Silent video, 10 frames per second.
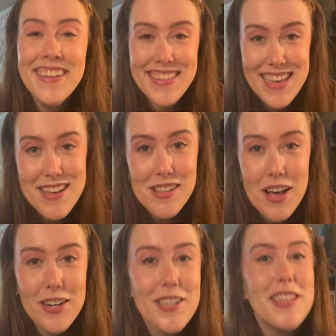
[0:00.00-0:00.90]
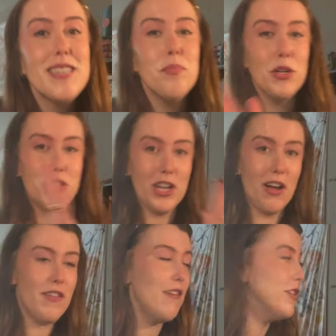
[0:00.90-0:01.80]
decluttered this
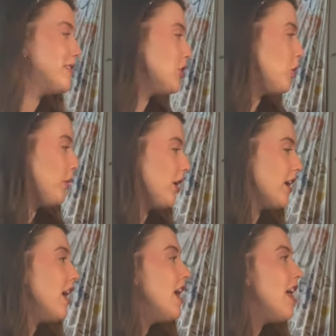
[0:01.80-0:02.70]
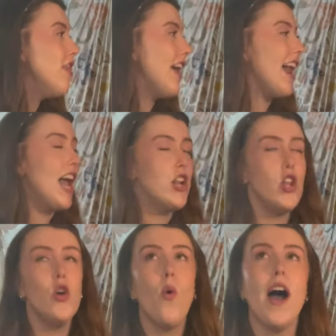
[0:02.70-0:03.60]
bookshelf, every single book that I
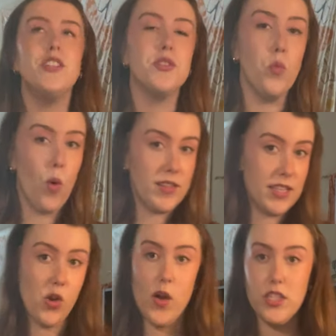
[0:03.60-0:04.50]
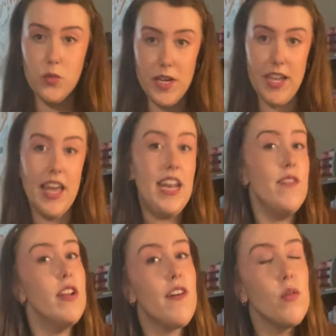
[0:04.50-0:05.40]
knew I just wasn't going to read again.
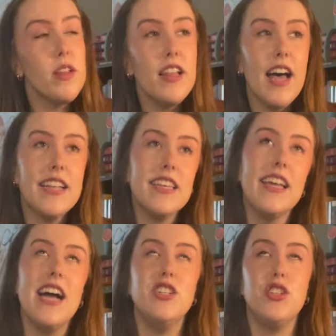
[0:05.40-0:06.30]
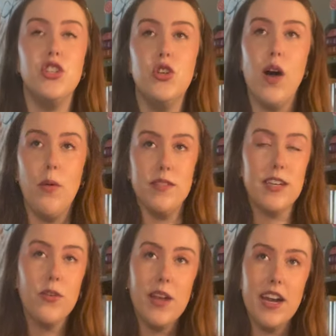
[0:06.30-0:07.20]
Even if I really liked it, I just knew I wasn't
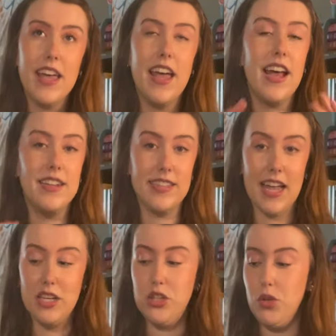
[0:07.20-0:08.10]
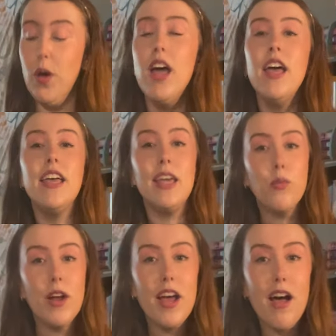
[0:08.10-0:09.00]
gonna read it again. I decided to get
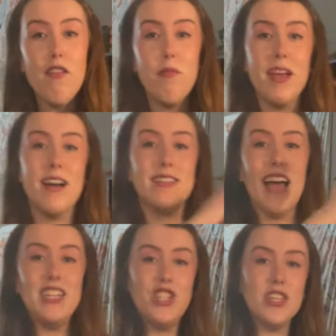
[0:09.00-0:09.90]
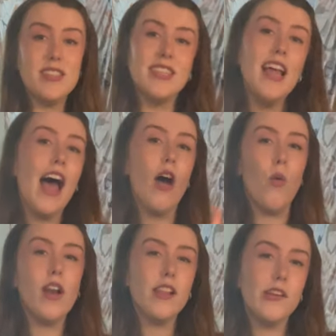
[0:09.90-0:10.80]
rid of because I just, I
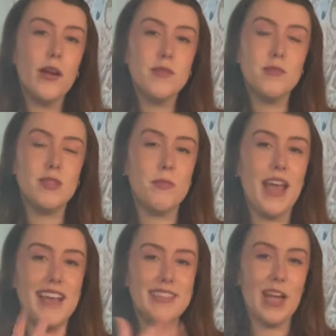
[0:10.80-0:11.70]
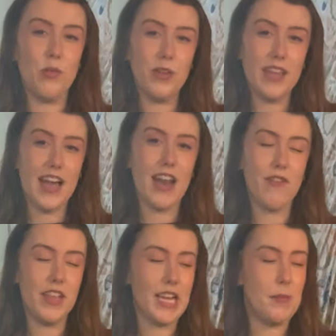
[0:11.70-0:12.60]
wanna clear up some space. I really kind of
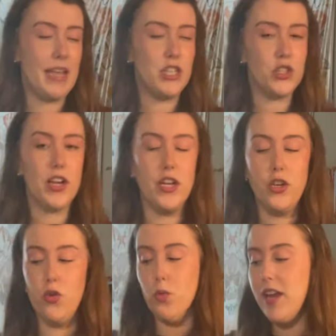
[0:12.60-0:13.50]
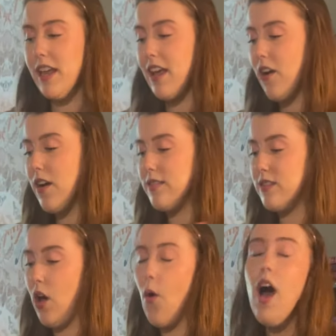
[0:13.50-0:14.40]
feel like I'm entering a new reading era. So